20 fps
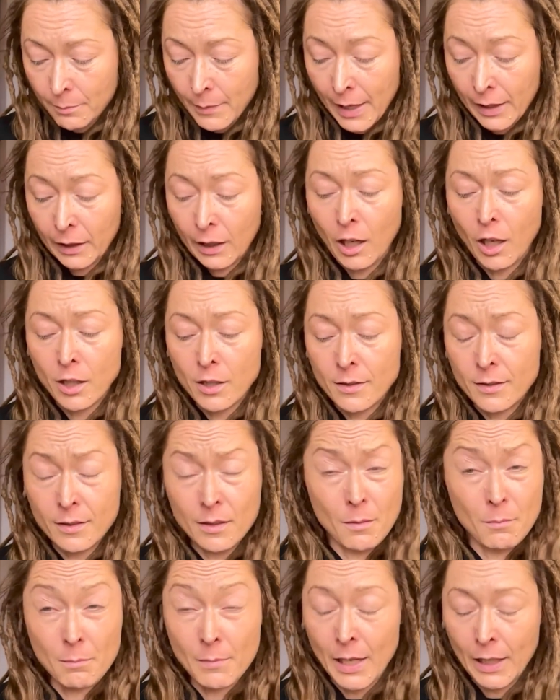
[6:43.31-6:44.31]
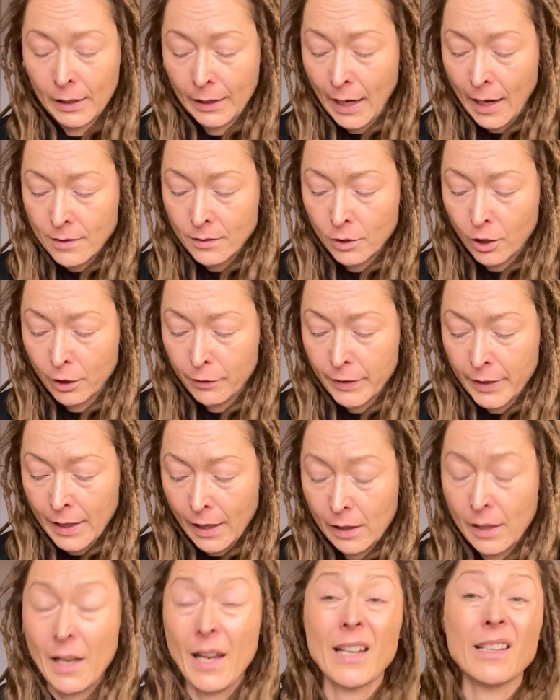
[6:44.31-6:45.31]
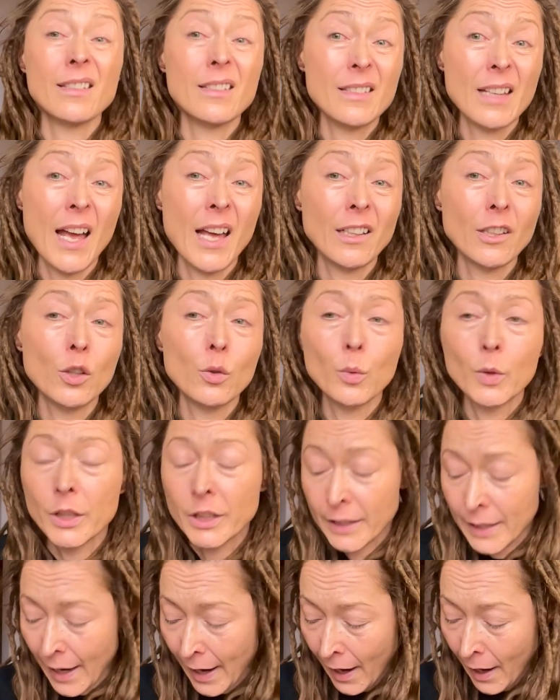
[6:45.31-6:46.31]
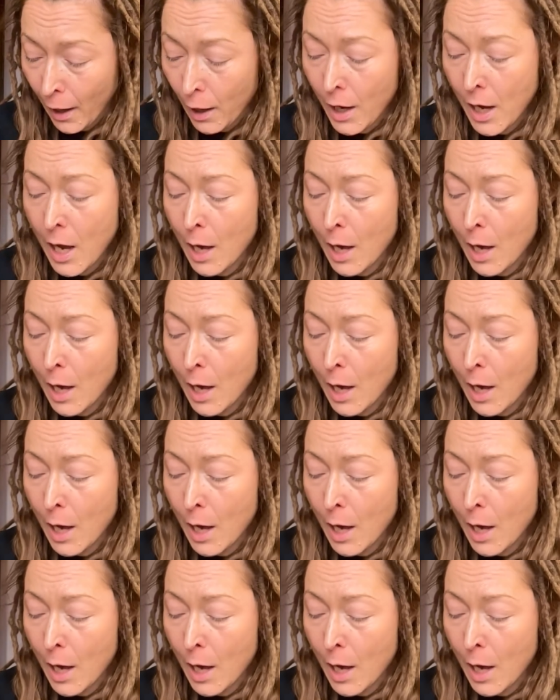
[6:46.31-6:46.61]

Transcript: Madagascar vanilla, and sandalwood, yeah,